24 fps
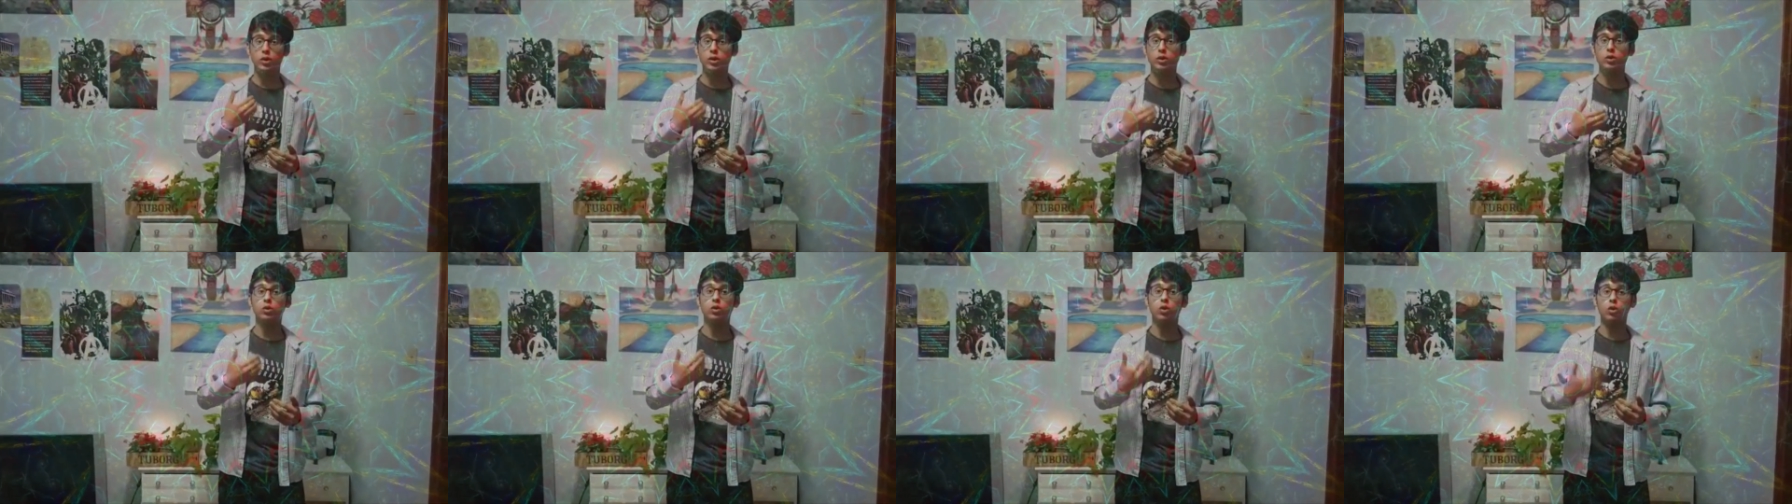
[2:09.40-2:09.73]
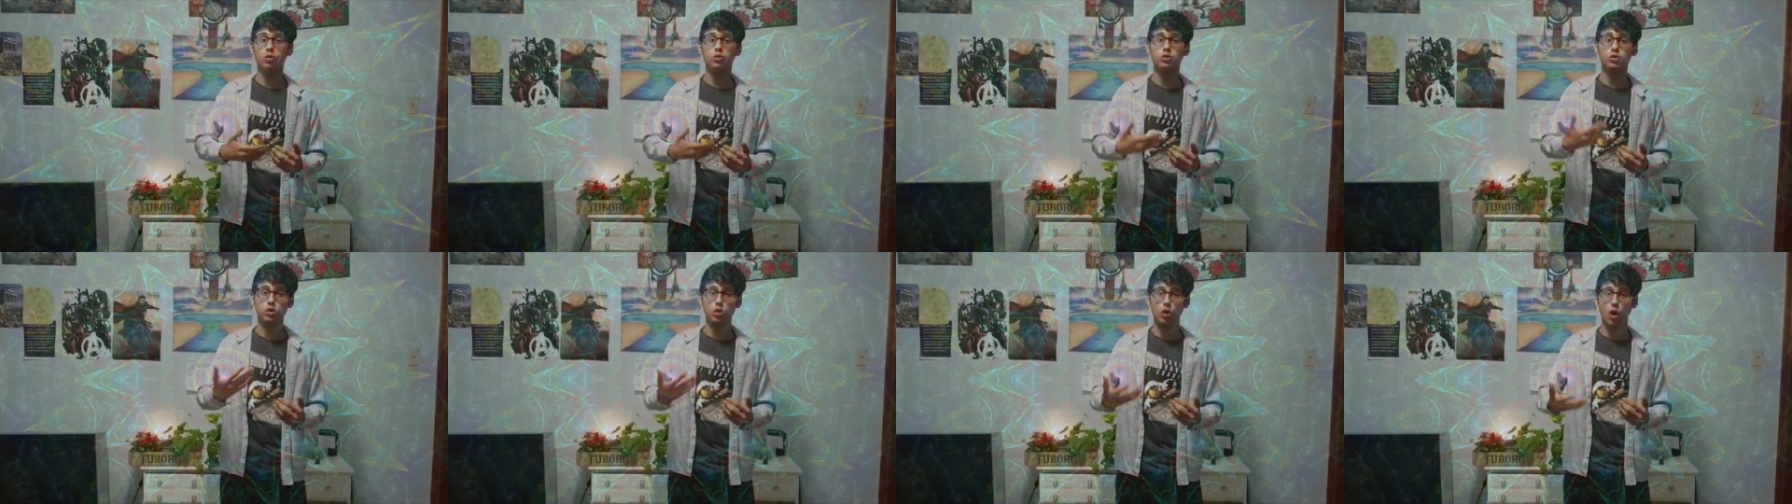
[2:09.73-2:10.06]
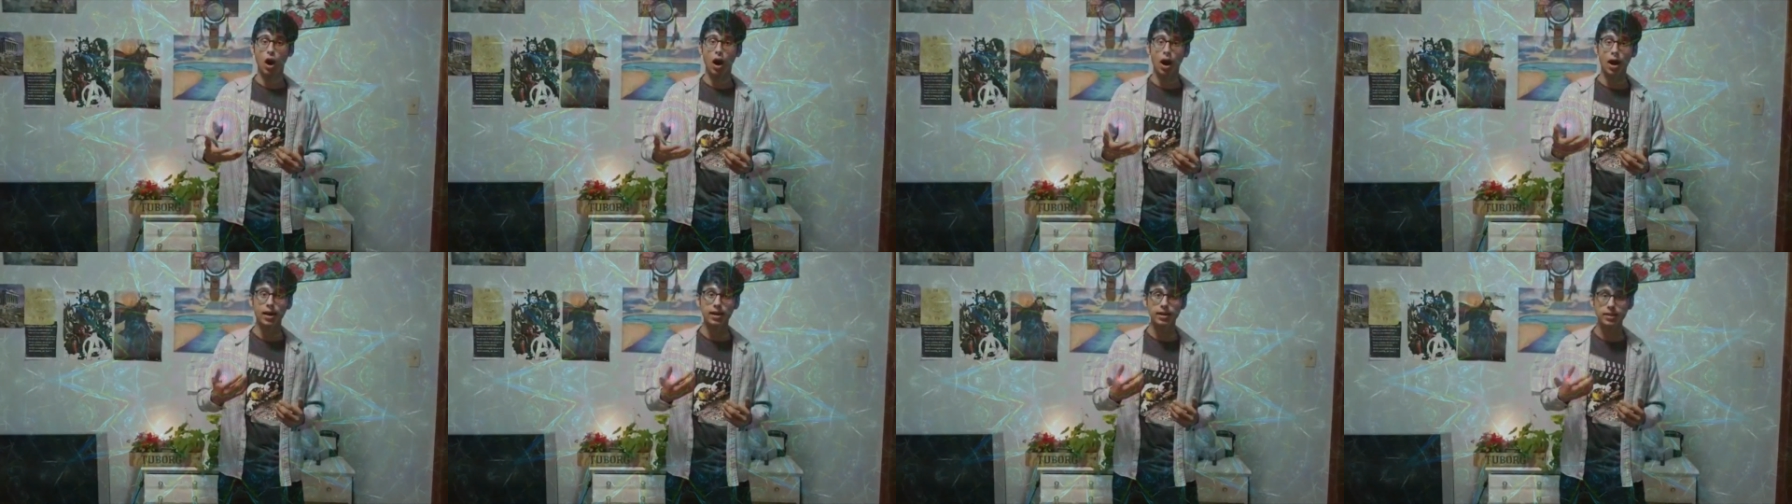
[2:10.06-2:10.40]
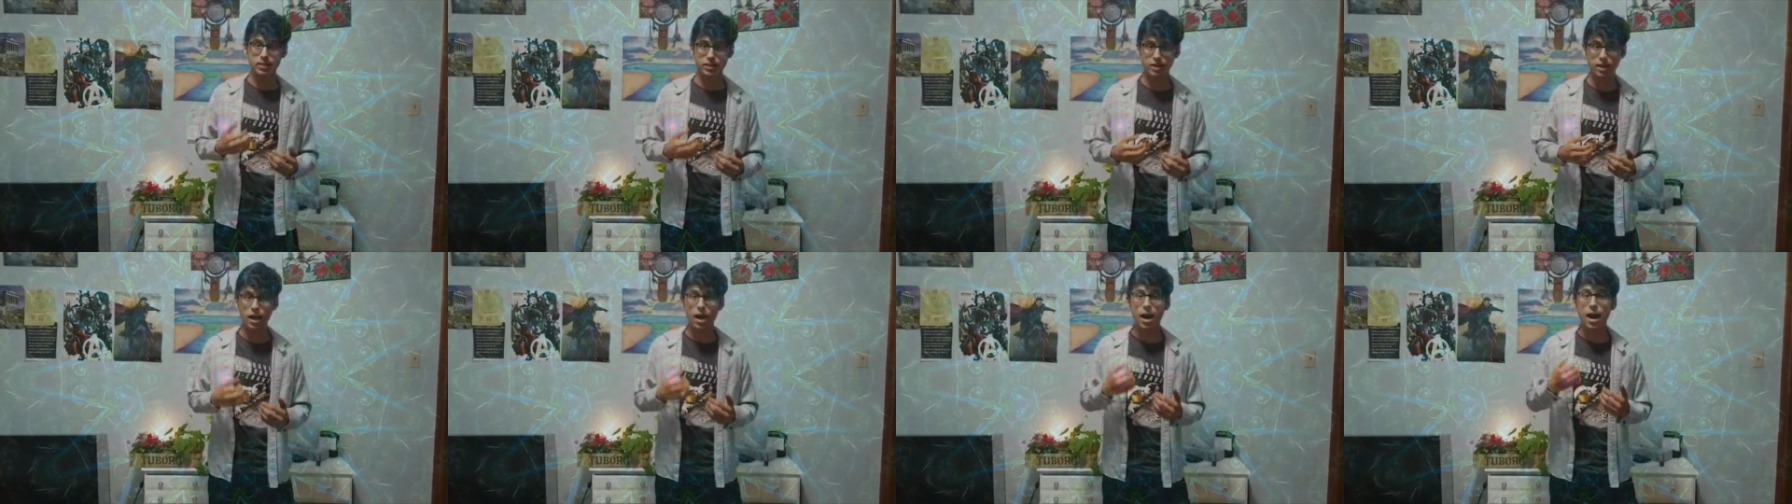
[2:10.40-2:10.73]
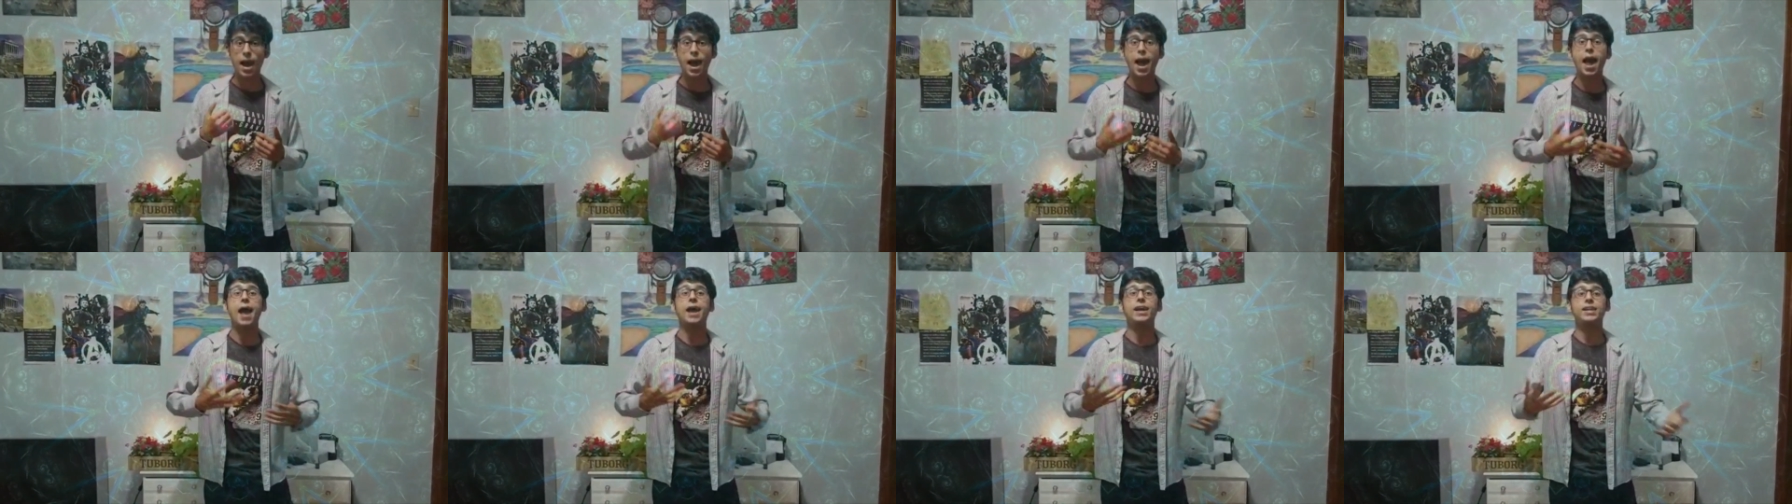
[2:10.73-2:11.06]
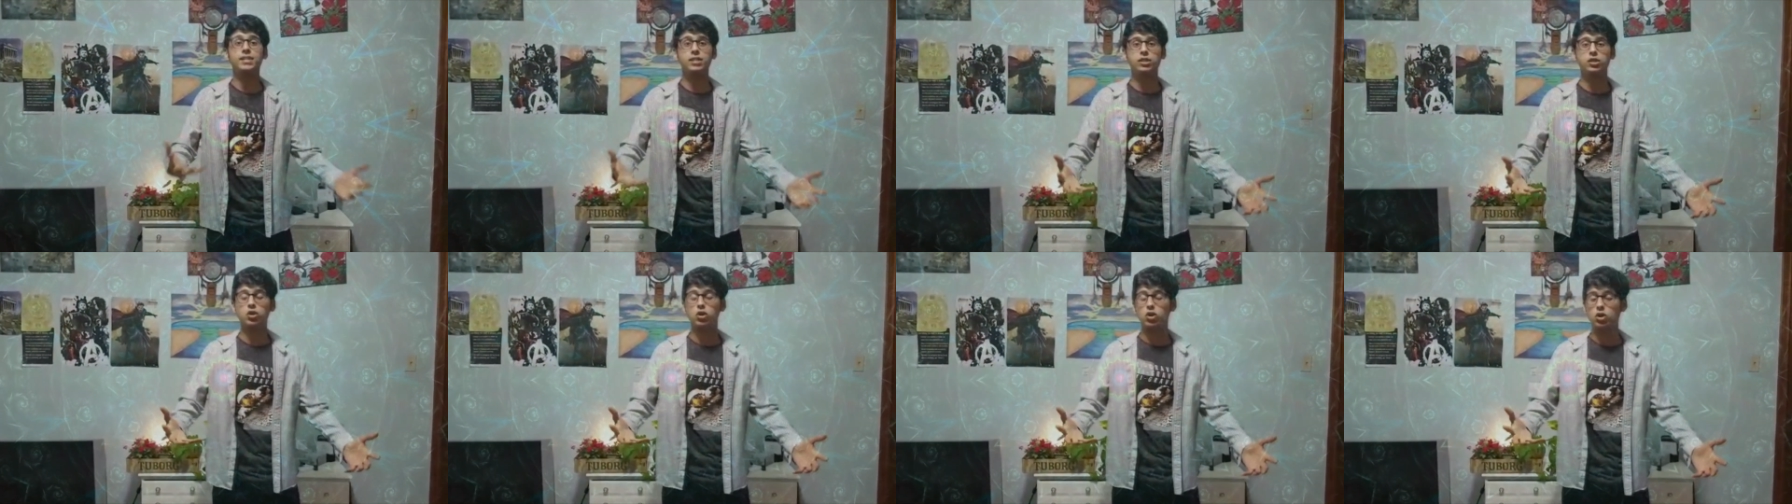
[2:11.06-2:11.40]
when you close your eyes,
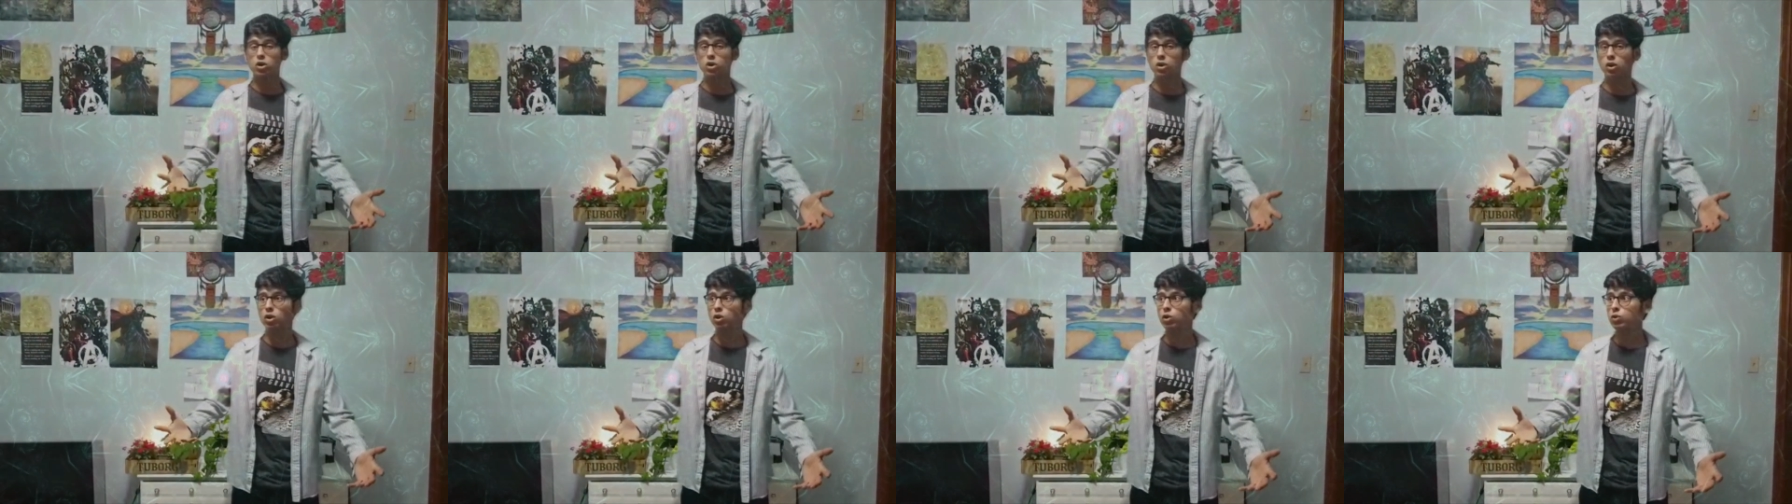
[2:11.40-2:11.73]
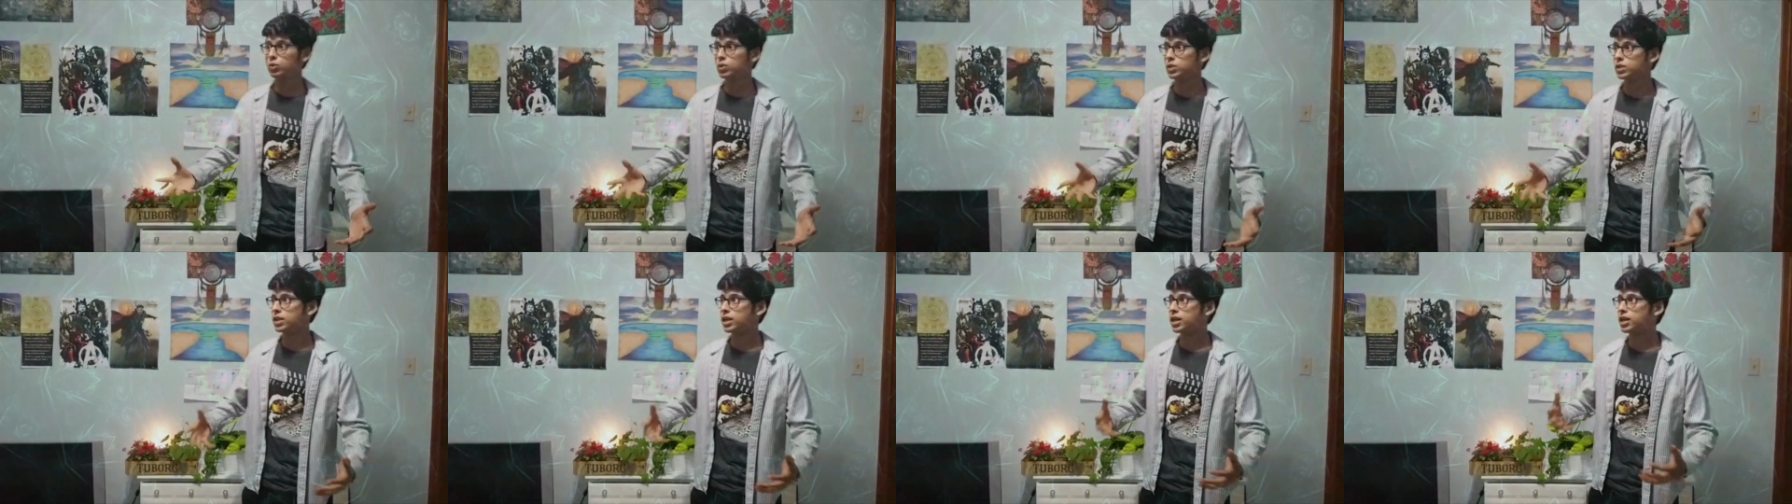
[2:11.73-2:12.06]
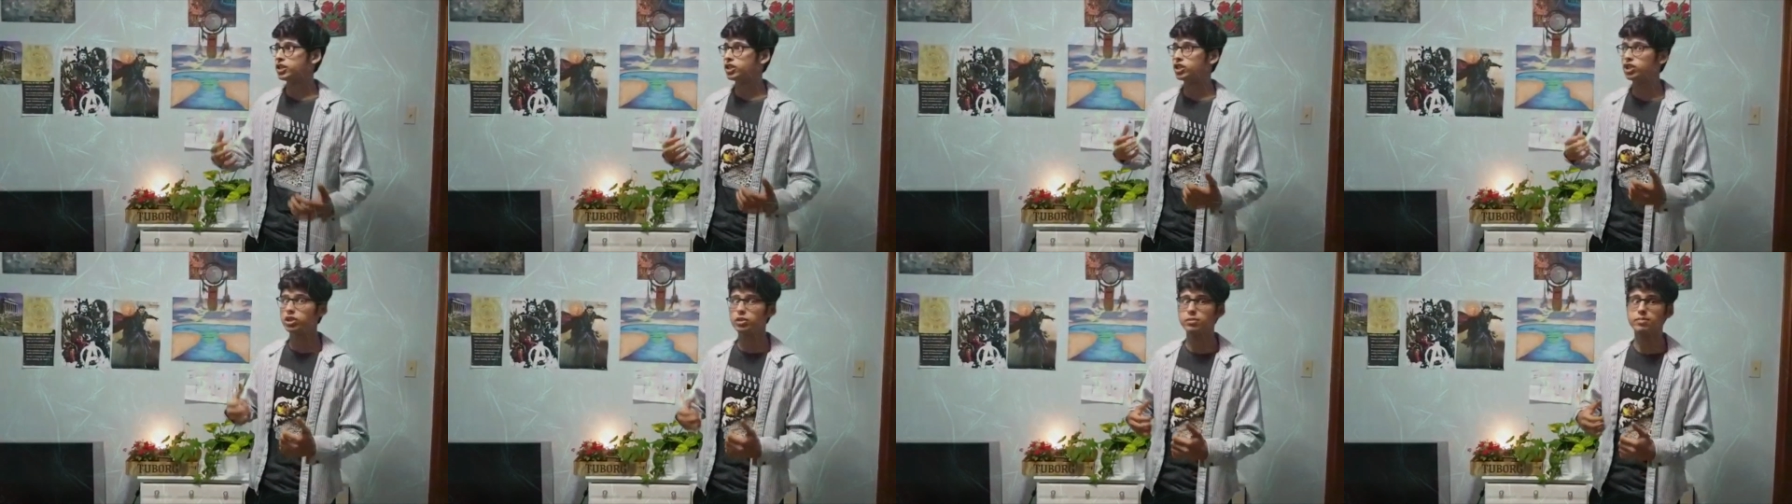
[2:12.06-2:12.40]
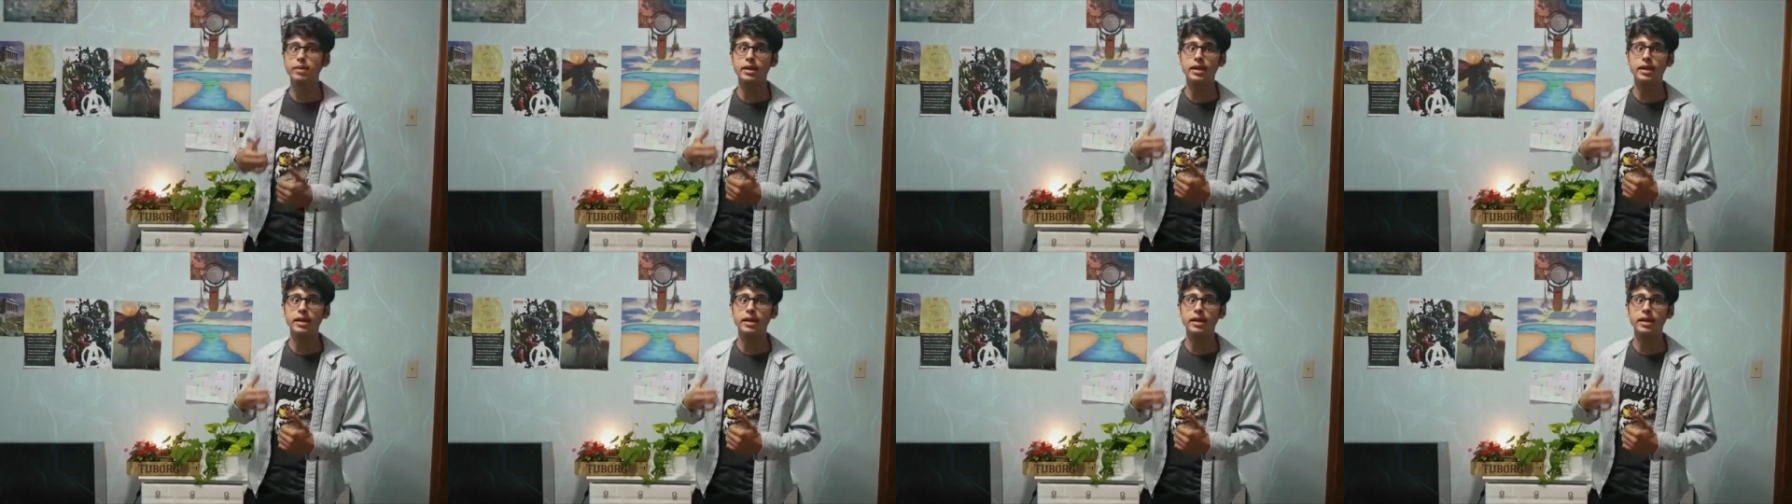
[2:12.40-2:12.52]
external hallucinations,